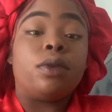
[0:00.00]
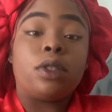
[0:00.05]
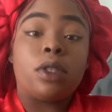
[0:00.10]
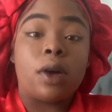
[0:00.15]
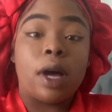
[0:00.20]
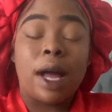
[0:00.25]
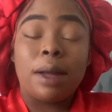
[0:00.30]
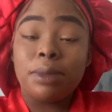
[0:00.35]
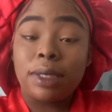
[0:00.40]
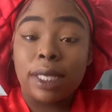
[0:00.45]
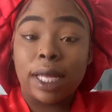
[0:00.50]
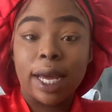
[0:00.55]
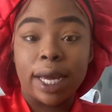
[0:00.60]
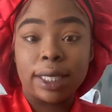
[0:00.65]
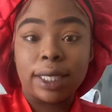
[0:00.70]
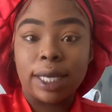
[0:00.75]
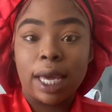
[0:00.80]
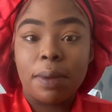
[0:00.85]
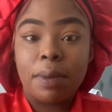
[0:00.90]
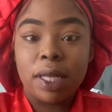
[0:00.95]
So I'm
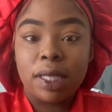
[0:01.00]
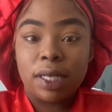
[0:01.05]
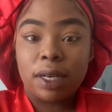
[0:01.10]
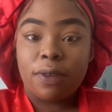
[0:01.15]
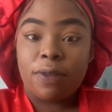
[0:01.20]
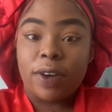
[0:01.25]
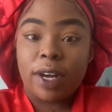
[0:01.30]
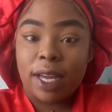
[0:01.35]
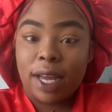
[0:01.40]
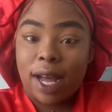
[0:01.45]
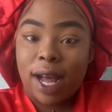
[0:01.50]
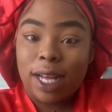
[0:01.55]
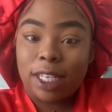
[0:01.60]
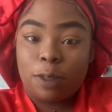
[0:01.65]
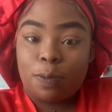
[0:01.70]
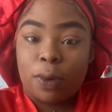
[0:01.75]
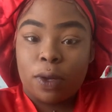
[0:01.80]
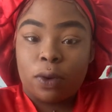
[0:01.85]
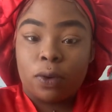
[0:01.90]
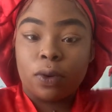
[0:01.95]
like, take me to the fucking
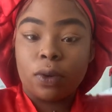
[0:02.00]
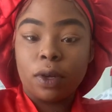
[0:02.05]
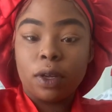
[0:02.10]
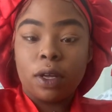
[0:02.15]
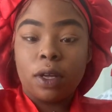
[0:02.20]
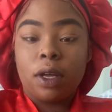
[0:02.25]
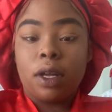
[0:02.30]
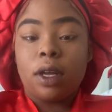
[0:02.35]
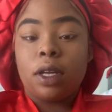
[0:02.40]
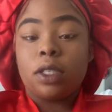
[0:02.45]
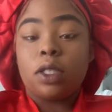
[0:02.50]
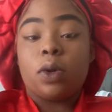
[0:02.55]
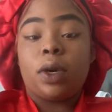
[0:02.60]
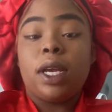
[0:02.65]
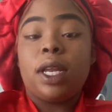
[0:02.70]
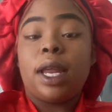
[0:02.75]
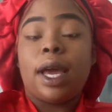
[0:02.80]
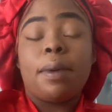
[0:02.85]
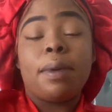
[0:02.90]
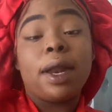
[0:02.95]
hospital. So
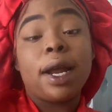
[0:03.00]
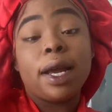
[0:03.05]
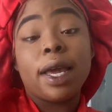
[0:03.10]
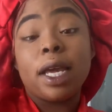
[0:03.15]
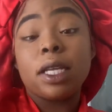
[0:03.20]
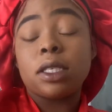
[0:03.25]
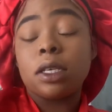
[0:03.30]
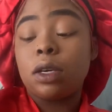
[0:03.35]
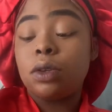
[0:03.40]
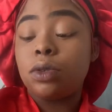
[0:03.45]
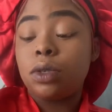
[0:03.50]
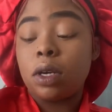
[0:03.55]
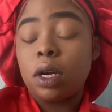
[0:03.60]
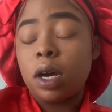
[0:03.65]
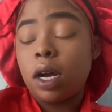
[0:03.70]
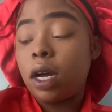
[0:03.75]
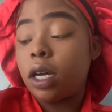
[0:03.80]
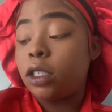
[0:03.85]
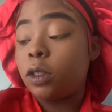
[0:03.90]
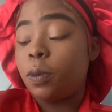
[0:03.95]
he like, man, I can't take you to the
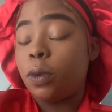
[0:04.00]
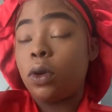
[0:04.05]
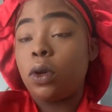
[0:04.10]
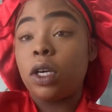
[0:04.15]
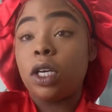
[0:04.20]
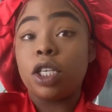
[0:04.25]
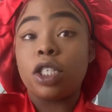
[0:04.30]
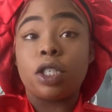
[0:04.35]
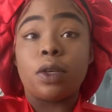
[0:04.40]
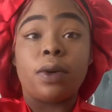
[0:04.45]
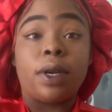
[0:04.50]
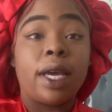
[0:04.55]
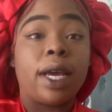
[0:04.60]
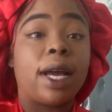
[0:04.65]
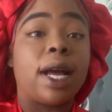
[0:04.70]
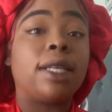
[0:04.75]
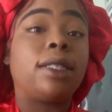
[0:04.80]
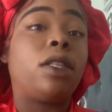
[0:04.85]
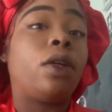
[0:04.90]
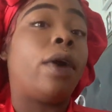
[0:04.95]
hospital. Look at your neck.
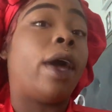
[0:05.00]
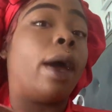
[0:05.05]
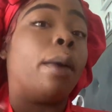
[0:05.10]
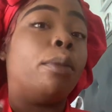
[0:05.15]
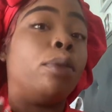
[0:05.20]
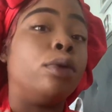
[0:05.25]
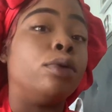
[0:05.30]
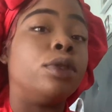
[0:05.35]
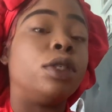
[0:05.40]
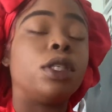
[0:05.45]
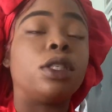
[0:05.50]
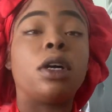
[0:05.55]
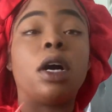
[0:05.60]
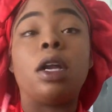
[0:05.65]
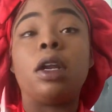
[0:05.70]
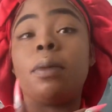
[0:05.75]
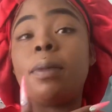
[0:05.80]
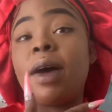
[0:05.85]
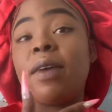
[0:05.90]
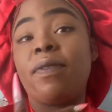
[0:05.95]
I still have bruises
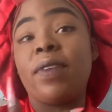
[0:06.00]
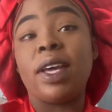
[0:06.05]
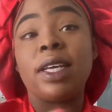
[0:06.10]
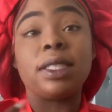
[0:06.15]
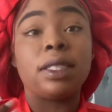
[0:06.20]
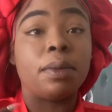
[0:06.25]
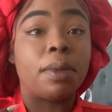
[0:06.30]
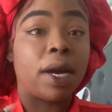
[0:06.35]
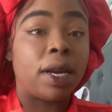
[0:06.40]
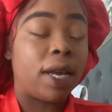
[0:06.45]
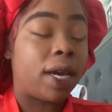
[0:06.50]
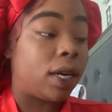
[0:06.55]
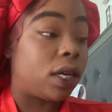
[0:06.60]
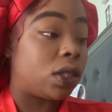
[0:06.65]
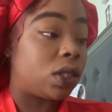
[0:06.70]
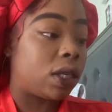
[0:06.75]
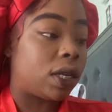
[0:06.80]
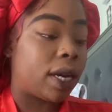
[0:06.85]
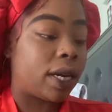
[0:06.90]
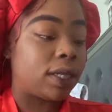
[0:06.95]
all on my face and my neck
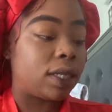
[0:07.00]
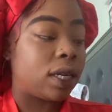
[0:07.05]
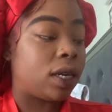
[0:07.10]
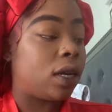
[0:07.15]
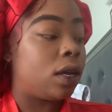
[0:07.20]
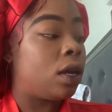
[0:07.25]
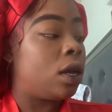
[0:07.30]
and shit like that.